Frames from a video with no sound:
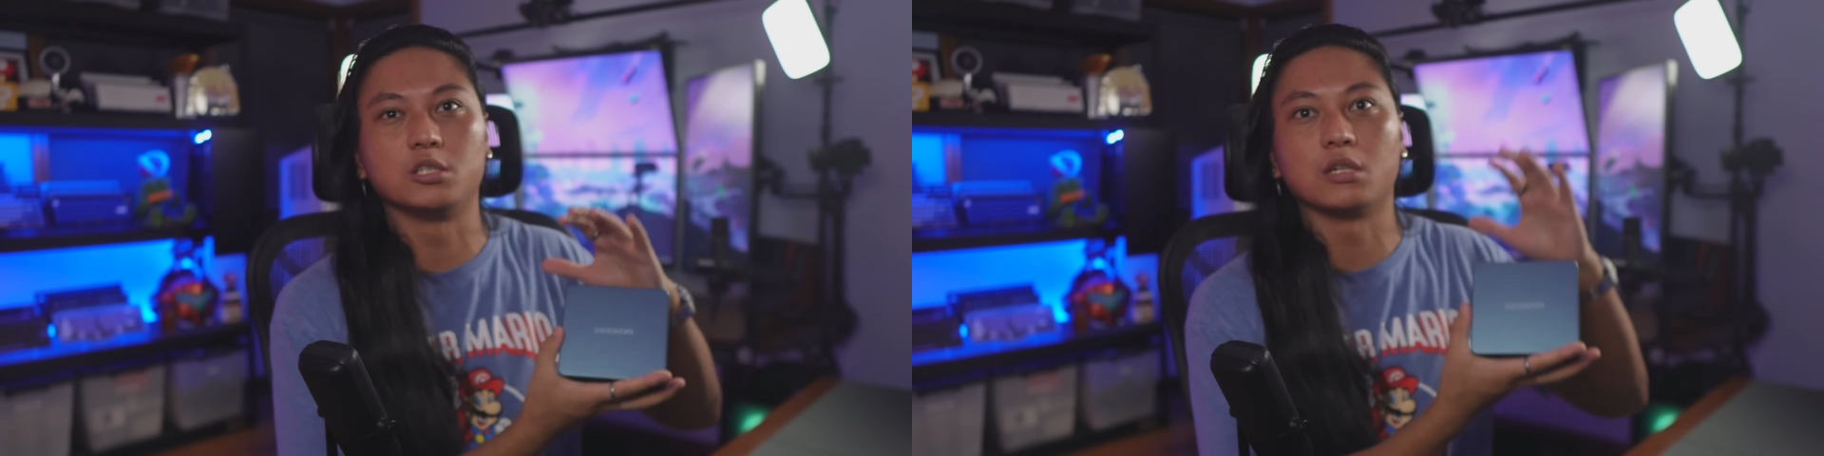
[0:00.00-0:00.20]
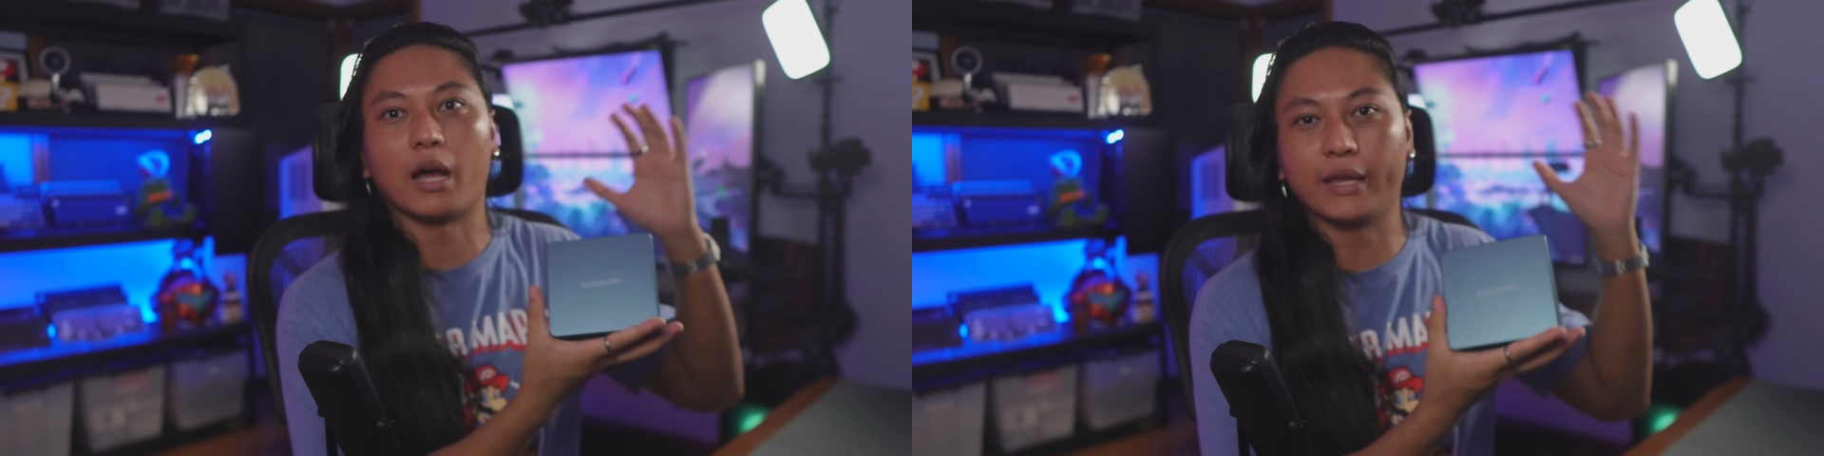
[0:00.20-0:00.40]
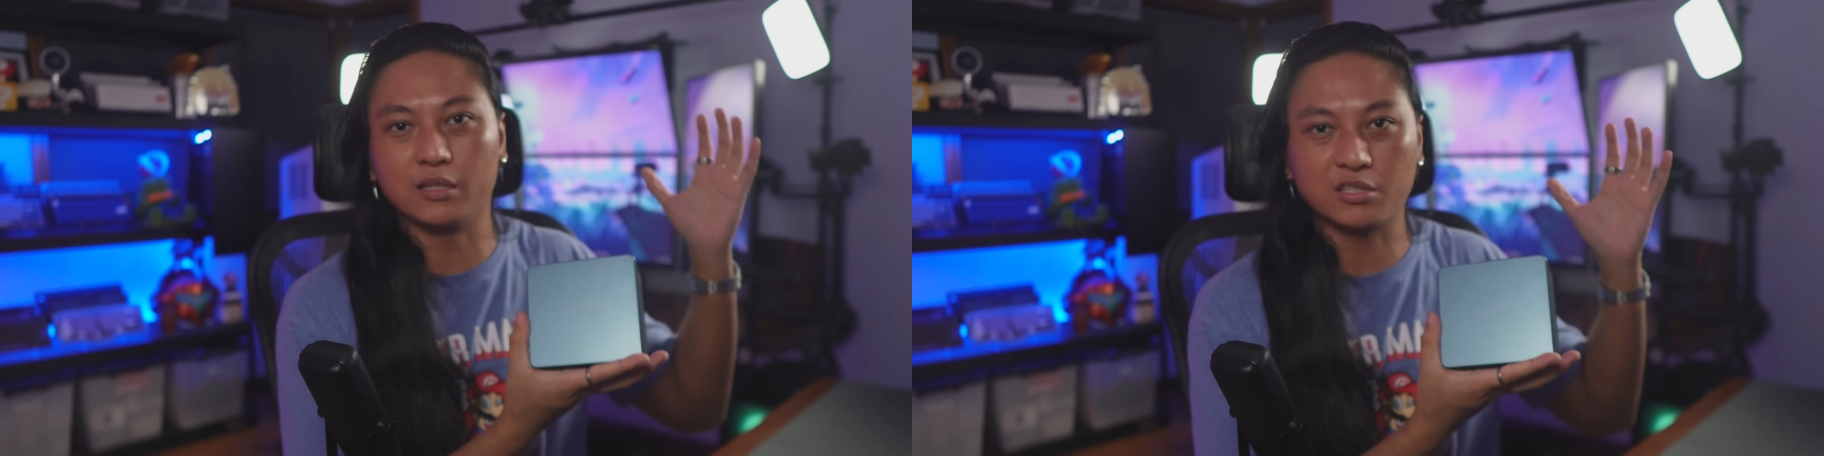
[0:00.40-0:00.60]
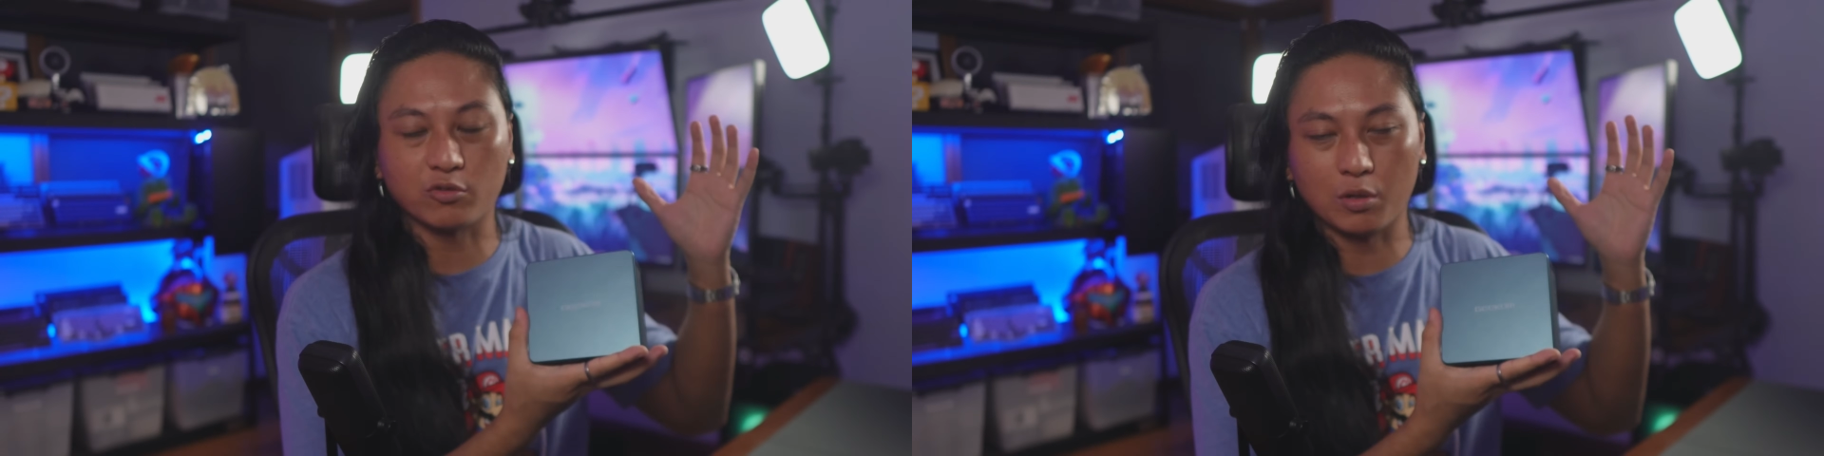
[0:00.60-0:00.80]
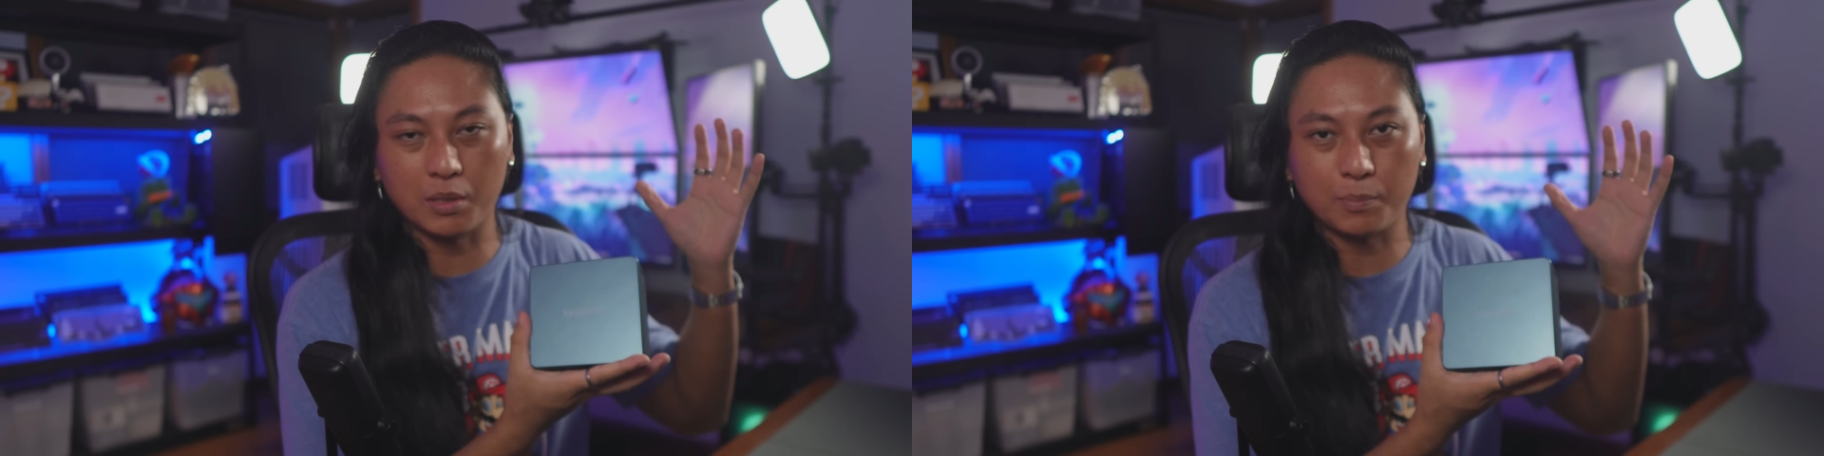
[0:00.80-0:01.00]
giant
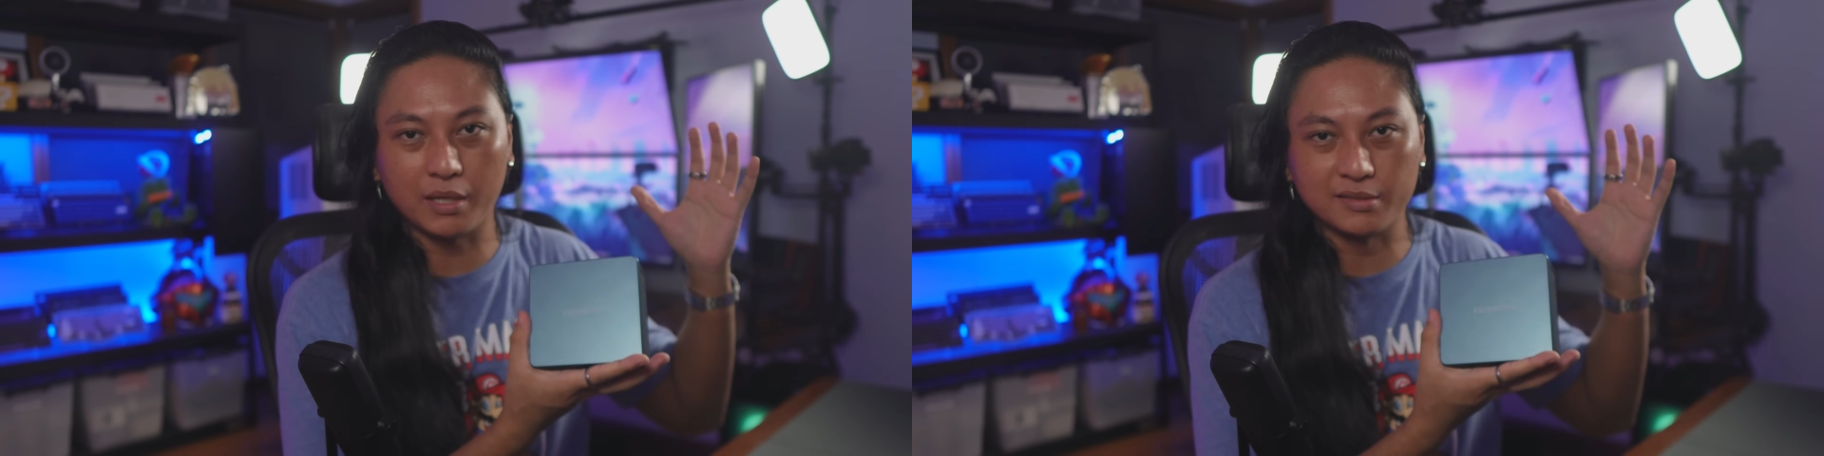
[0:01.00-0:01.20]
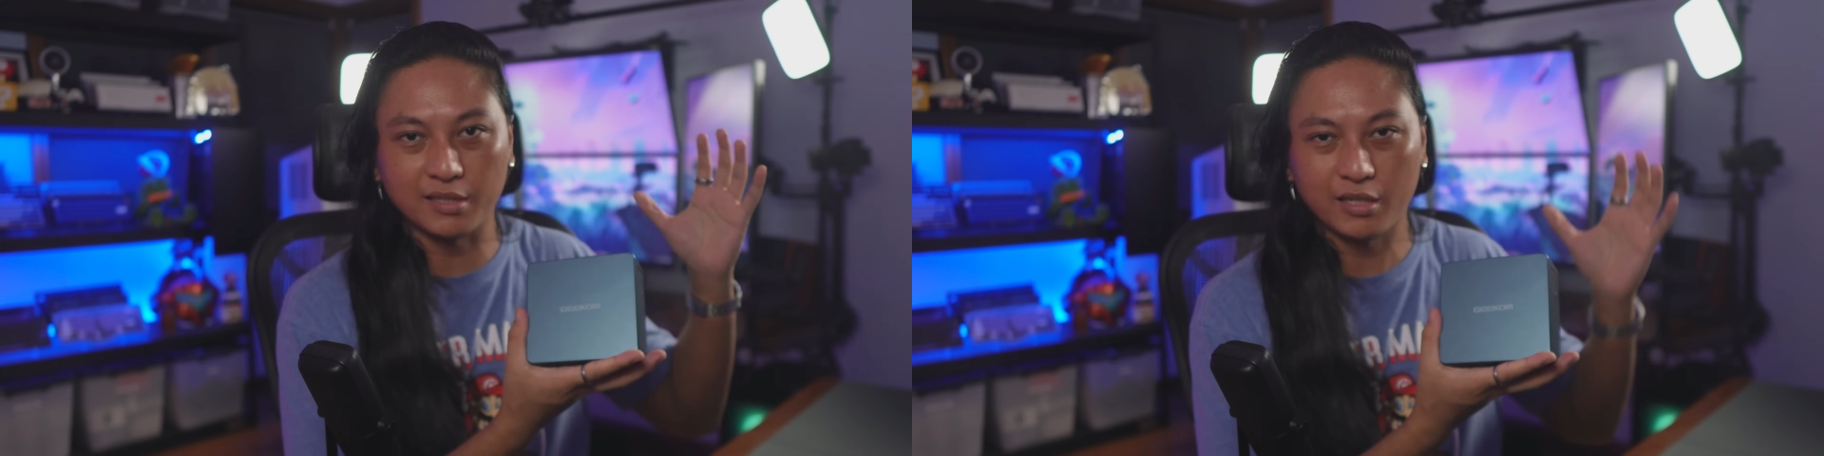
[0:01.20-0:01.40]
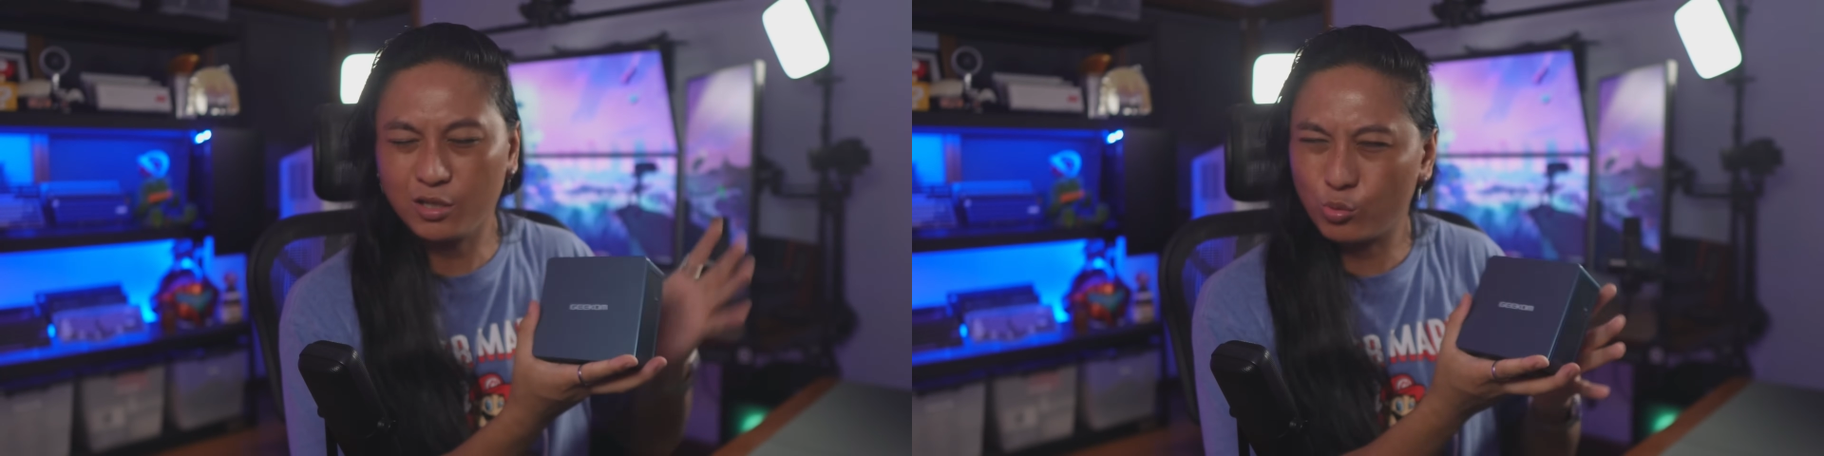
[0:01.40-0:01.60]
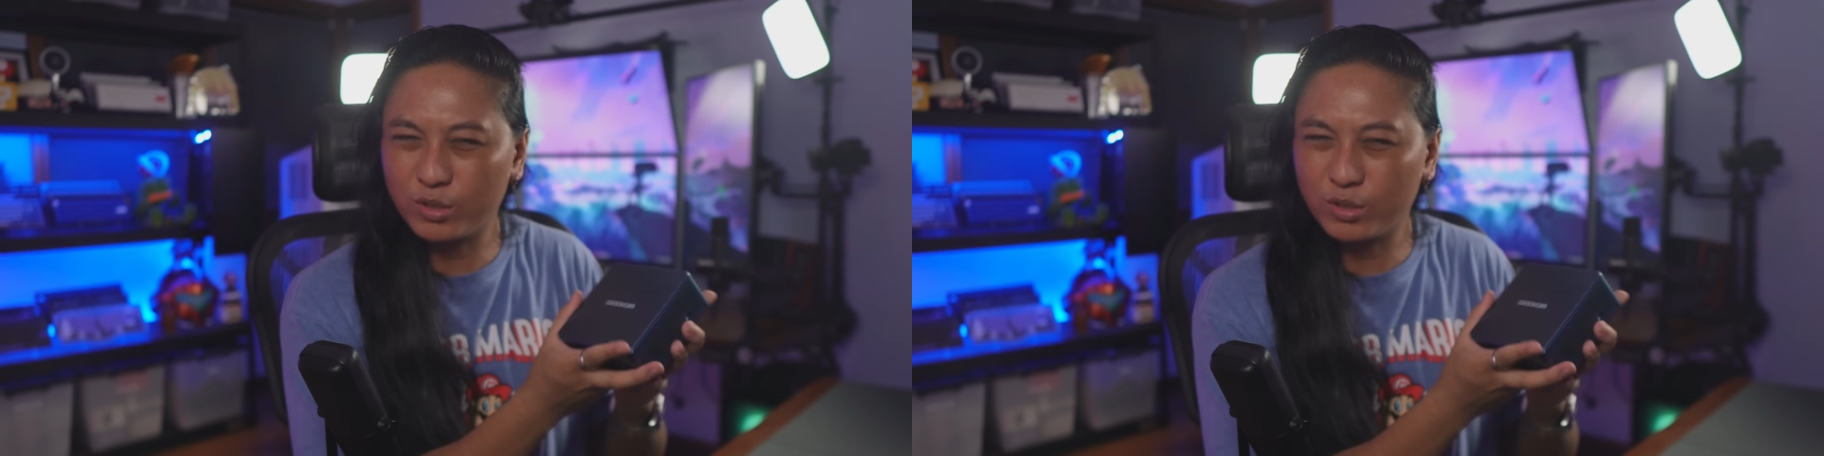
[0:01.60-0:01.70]
streaming P C